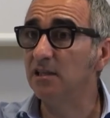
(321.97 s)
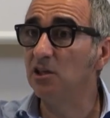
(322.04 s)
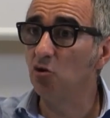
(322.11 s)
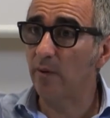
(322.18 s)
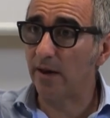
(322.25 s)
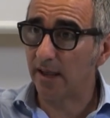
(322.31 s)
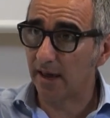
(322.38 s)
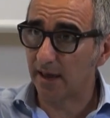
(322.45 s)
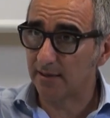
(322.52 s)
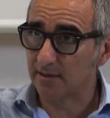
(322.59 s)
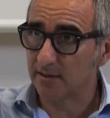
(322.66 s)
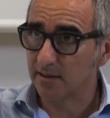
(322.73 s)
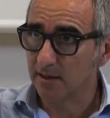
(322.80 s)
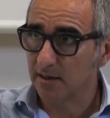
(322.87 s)
human
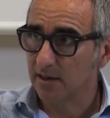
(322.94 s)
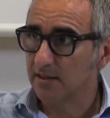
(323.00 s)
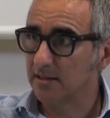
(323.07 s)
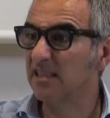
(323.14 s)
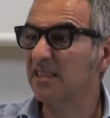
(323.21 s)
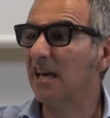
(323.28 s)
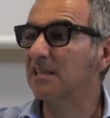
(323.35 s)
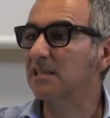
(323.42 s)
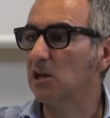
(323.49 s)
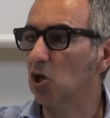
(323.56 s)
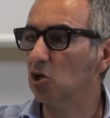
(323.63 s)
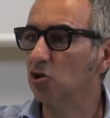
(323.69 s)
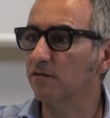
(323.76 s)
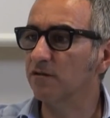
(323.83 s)
hand that has a
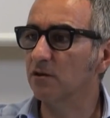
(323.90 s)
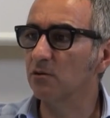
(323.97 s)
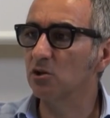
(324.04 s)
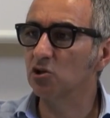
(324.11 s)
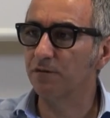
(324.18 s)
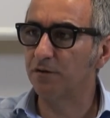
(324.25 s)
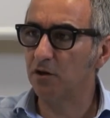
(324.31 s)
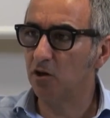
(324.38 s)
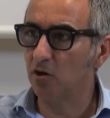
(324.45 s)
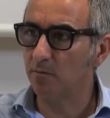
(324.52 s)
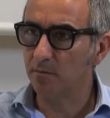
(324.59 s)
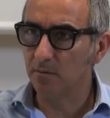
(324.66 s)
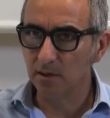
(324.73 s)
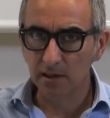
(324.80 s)
lot of degrees of
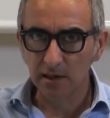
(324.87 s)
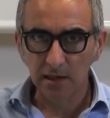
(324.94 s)
freedom